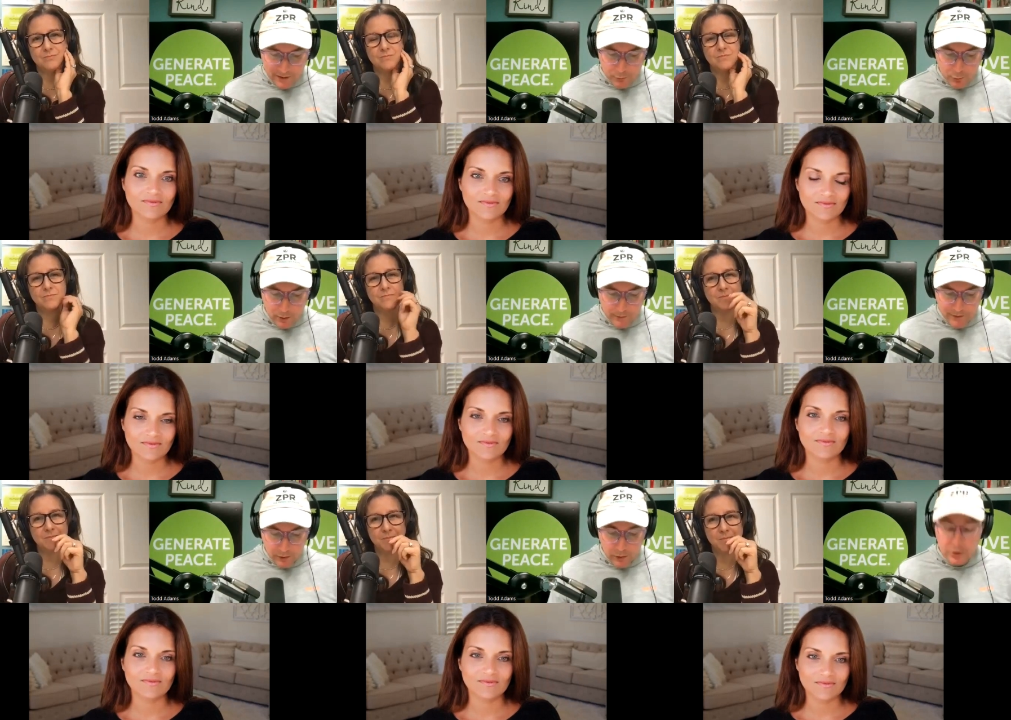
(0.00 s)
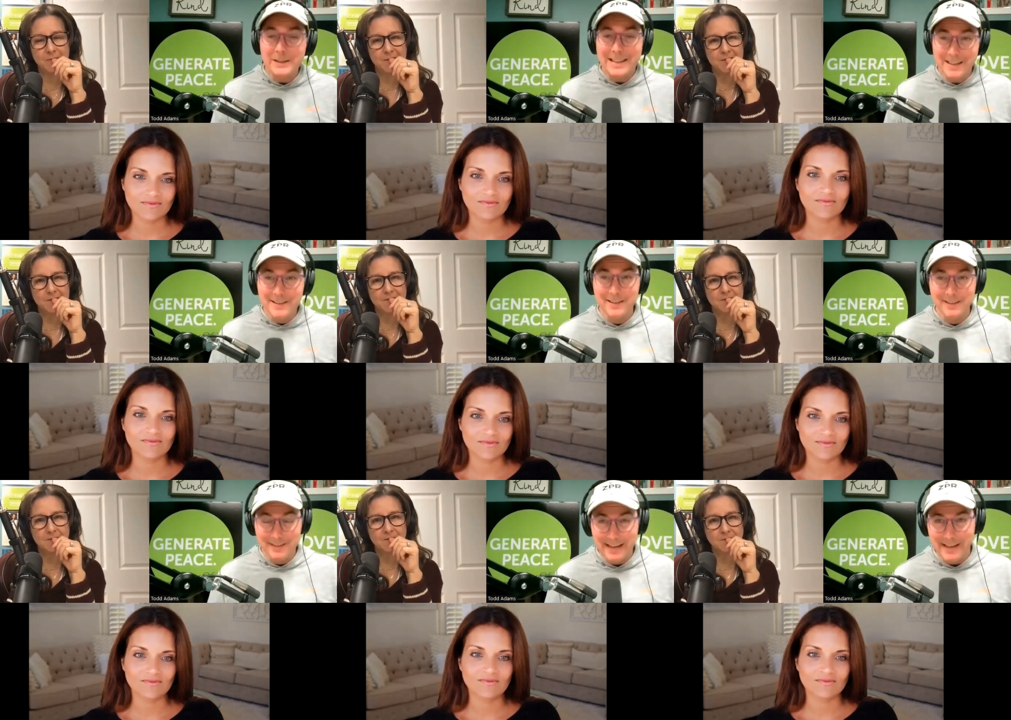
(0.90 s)
Speaker 1: but step 12 is to learn
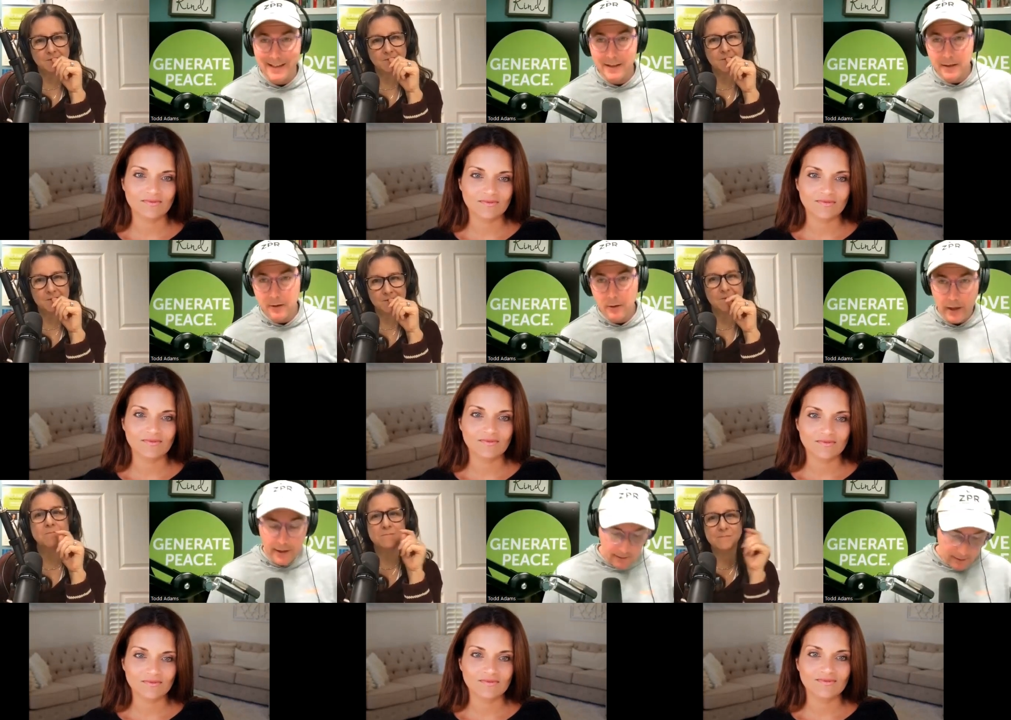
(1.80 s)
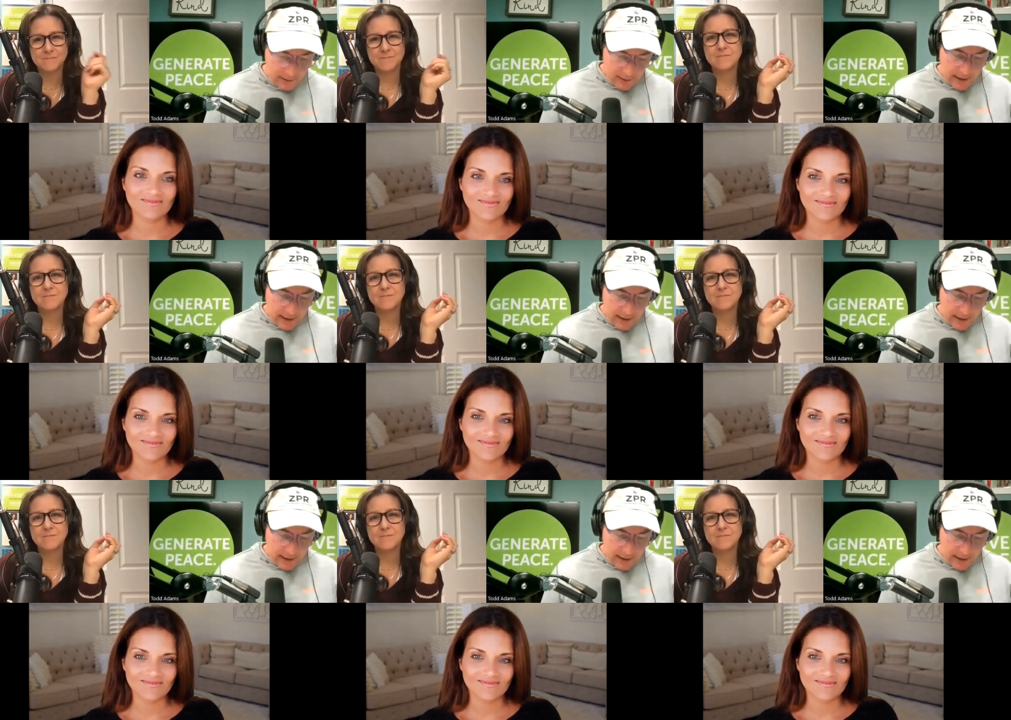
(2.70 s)
kids' psyche. Mm. Okay.